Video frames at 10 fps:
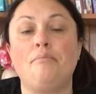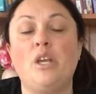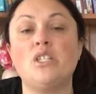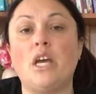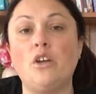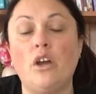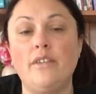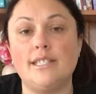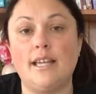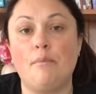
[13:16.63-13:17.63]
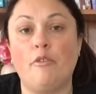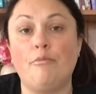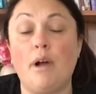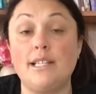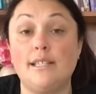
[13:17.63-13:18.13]
because I know that some of
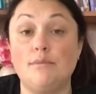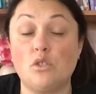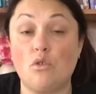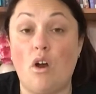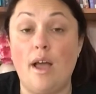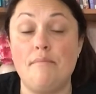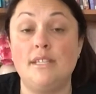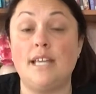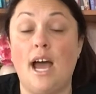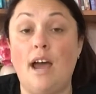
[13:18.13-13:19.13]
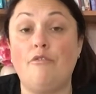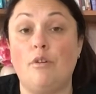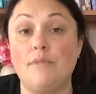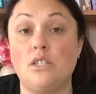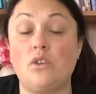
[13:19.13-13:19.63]
my subscribers are
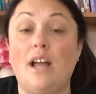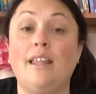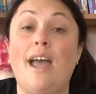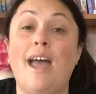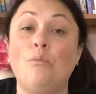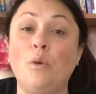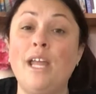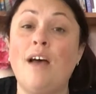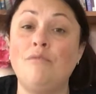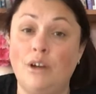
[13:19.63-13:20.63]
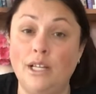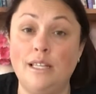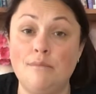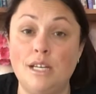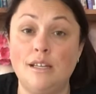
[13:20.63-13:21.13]
from Australia, and we are very
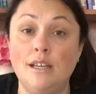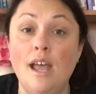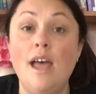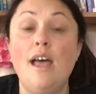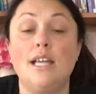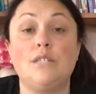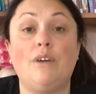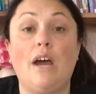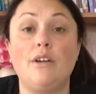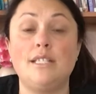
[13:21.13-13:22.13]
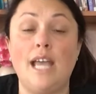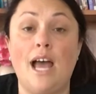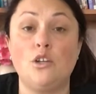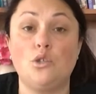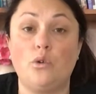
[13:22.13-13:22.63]
limited as far as
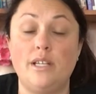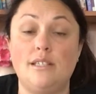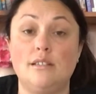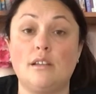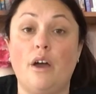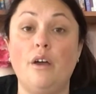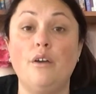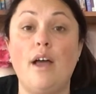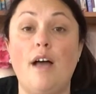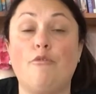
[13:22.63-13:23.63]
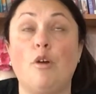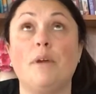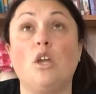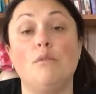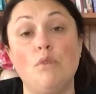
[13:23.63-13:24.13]
yarn choices go from a
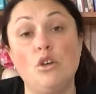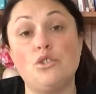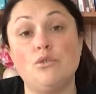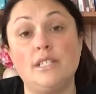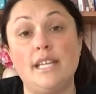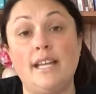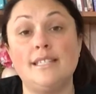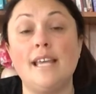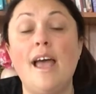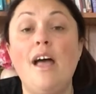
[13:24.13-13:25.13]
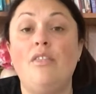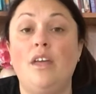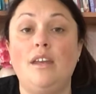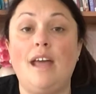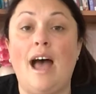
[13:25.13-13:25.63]
commercial sense,
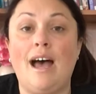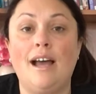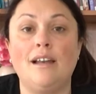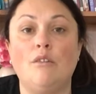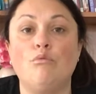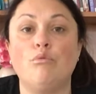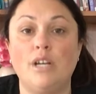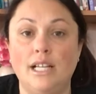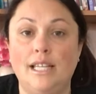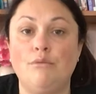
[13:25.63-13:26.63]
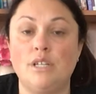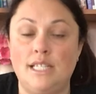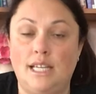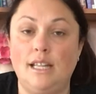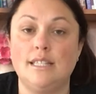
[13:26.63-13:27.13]
that aren't really
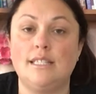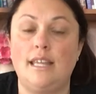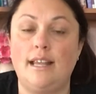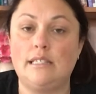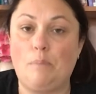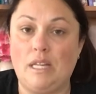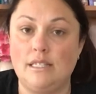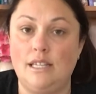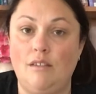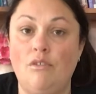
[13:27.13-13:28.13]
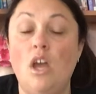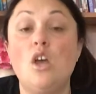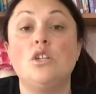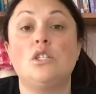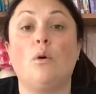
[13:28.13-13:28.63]
ridiculously expensive.
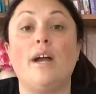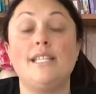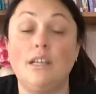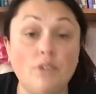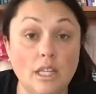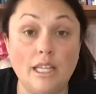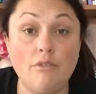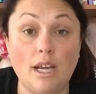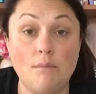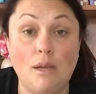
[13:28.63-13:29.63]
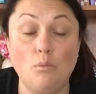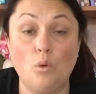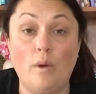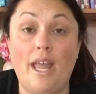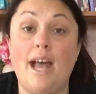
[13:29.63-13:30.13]
So I definitely recommend Wool
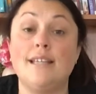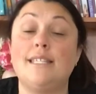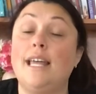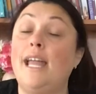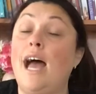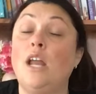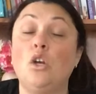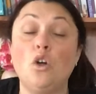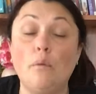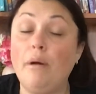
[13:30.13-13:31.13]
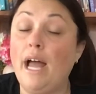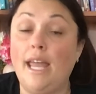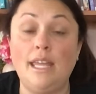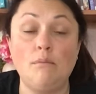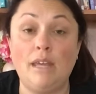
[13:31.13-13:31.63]
Warehouse. They are not
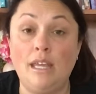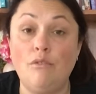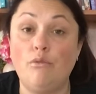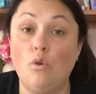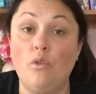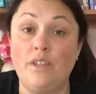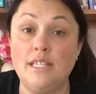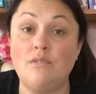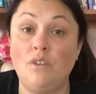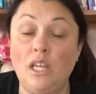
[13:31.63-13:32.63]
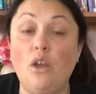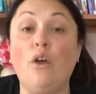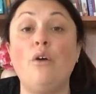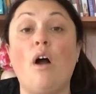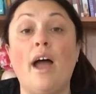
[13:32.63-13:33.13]
paying me for this video.
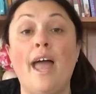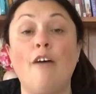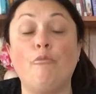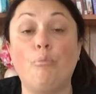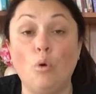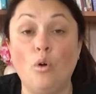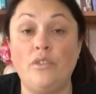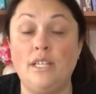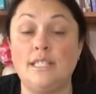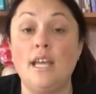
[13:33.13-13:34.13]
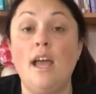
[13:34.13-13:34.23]
I have bought this,